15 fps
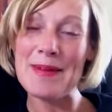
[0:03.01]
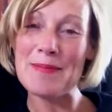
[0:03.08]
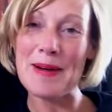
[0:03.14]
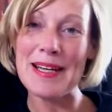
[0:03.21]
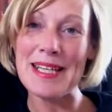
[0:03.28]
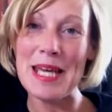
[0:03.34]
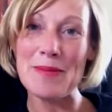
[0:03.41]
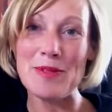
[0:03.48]

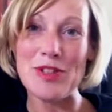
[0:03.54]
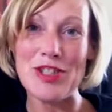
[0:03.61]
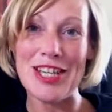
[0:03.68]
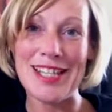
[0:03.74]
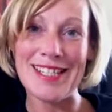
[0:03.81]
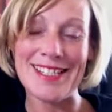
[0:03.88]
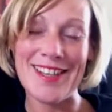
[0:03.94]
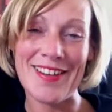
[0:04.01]
My name is
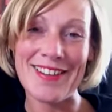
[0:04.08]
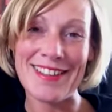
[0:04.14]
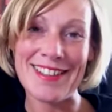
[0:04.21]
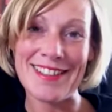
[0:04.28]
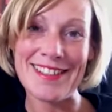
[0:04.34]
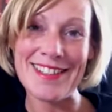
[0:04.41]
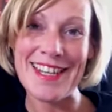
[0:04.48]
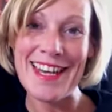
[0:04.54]
Gillie
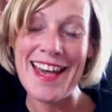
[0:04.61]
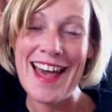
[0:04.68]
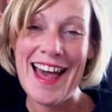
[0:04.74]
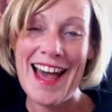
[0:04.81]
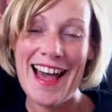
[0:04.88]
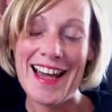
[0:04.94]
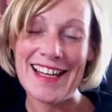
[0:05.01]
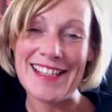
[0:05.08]
Sutherland,
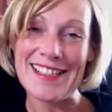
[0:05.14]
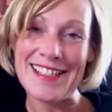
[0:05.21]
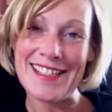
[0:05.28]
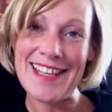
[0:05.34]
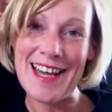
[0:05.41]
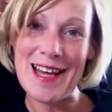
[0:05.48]
and